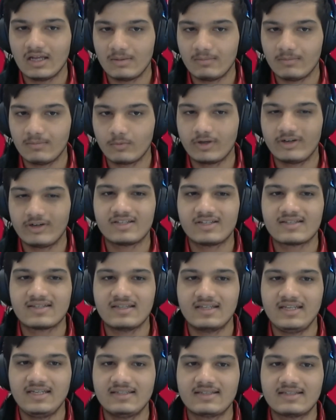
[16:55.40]
whereas
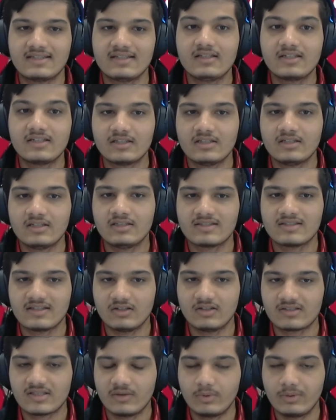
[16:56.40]
the silicon
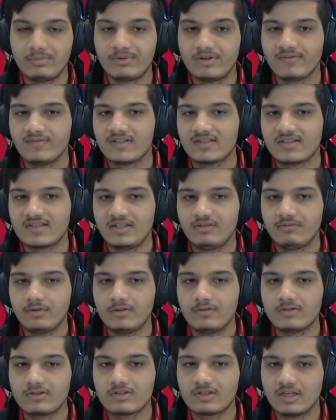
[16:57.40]
cells that we previously
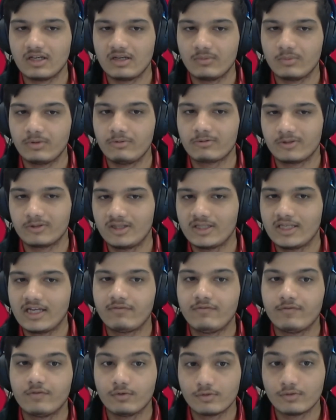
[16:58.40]
used, we were
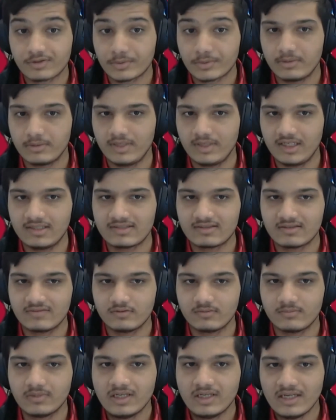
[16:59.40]
allowed 4 square meters of
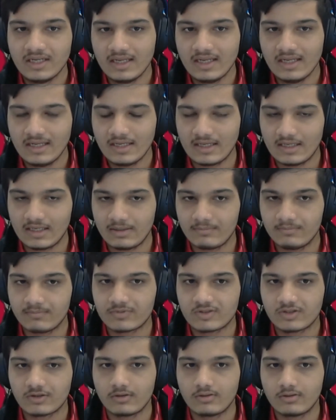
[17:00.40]
them.
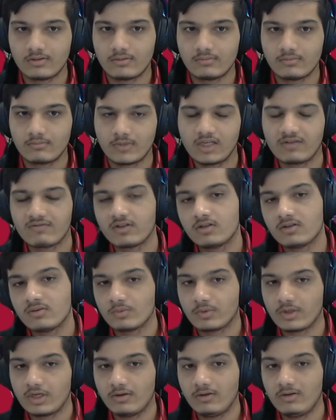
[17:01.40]
So given
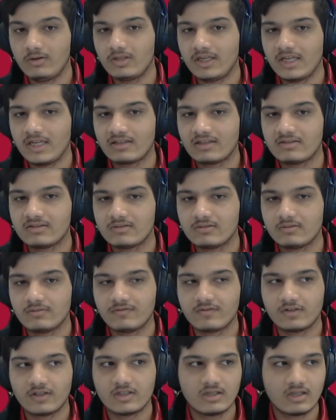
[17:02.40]
we only had to fit